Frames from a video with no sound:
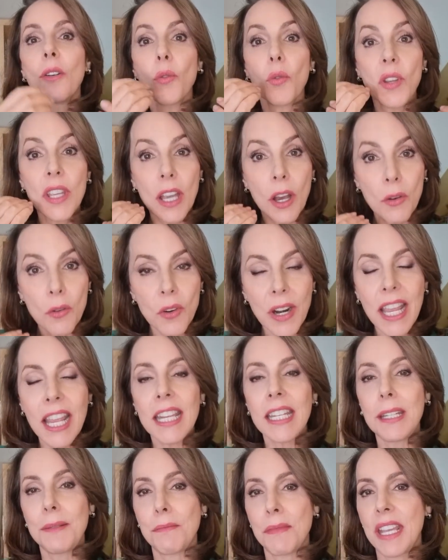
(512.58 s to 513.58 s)
we
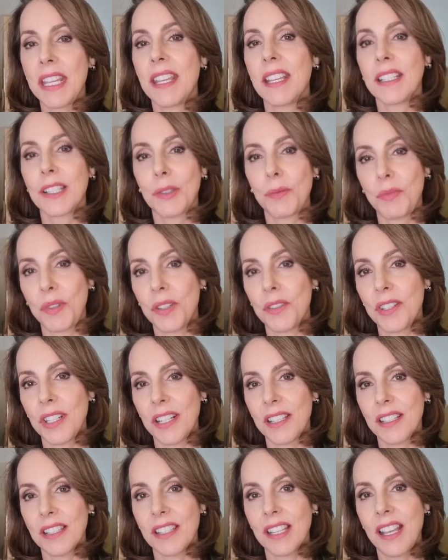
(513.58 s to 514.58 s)
already may
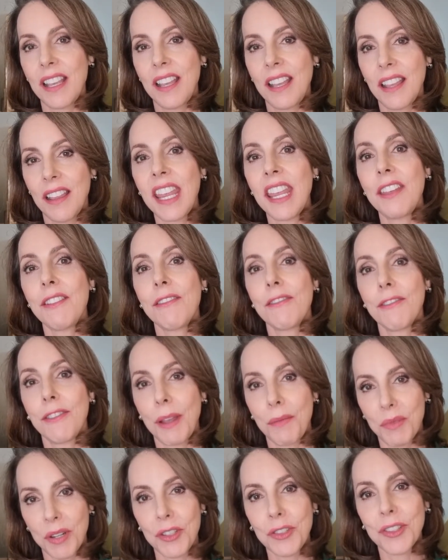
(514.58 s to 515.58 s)
experience a
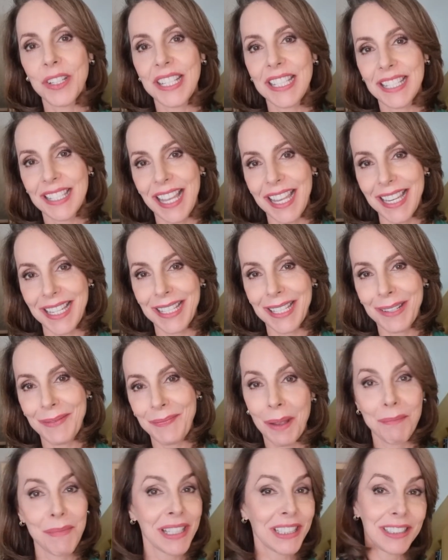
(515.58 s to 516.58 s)
vibrational state,
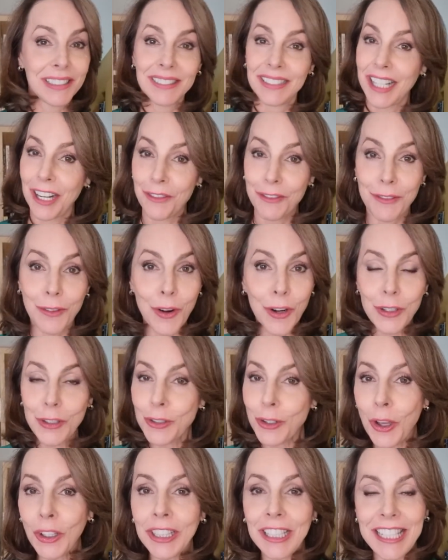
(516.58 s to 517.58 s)
but therefore
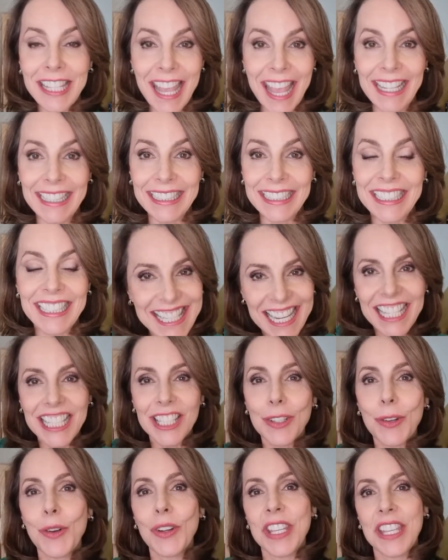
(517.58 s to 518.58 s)
not yet
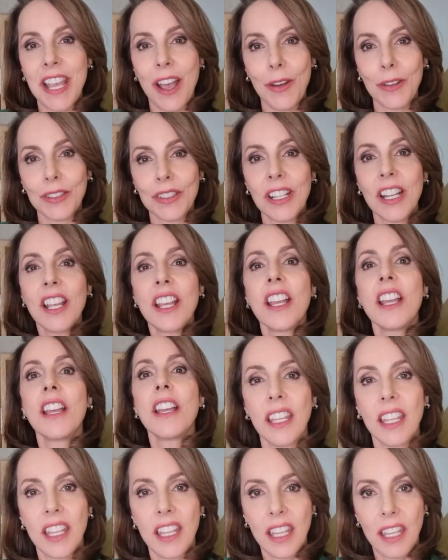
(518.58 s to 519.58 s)
just going out.
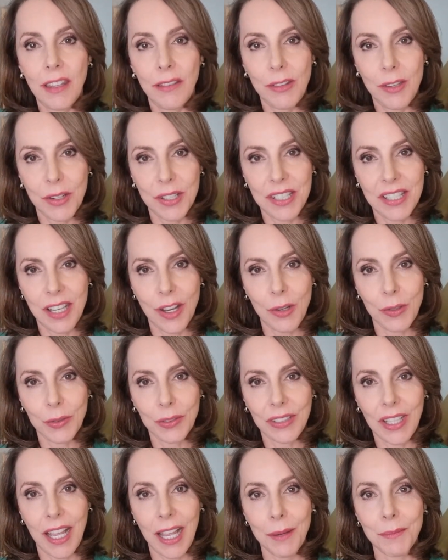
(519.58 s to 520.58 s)
Give
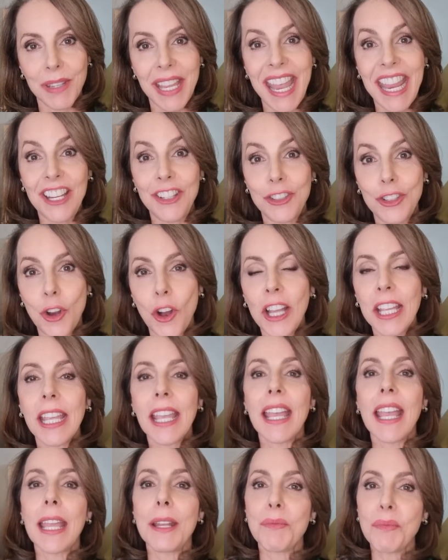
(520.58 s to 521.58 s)
yourself time,
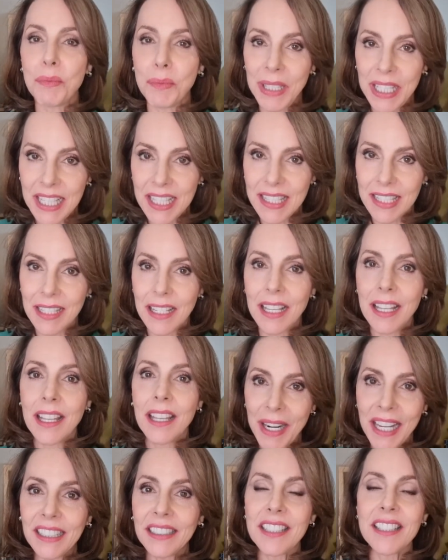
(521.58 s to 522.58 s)
enjoy, and please
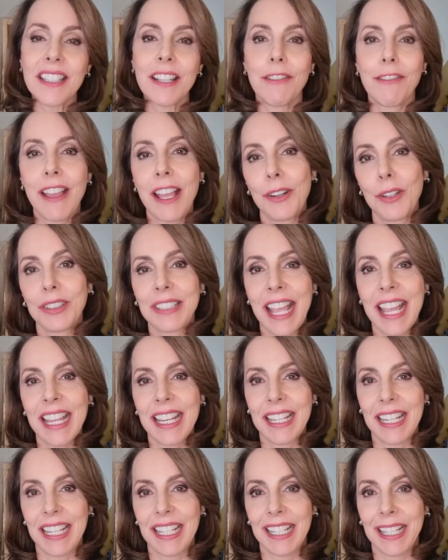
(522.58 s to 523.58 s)
practice the VELO
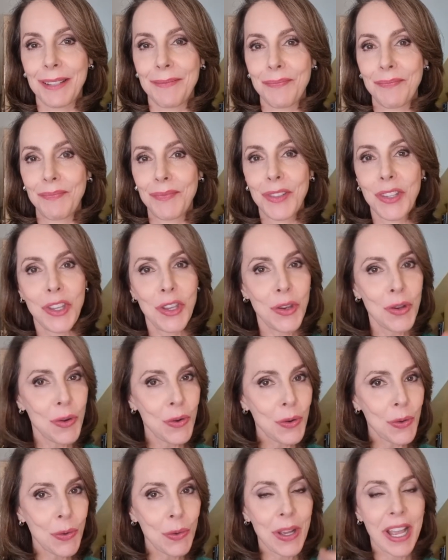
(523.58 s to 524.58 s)
technique.
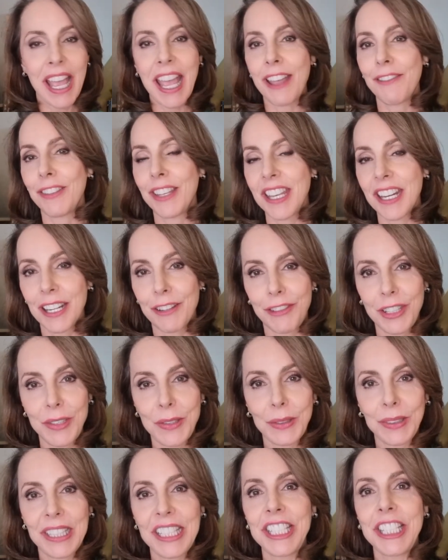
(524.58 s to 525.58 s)
You have here a
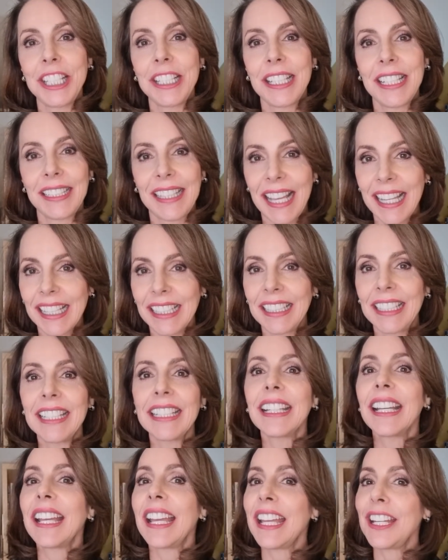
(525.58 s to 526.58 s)
video teaching the
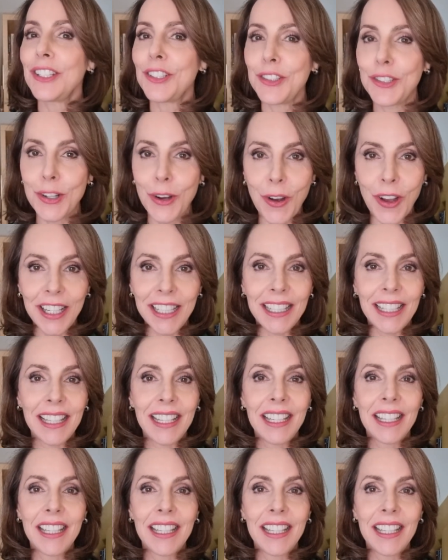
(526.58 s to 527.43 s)
technique. Enjoy.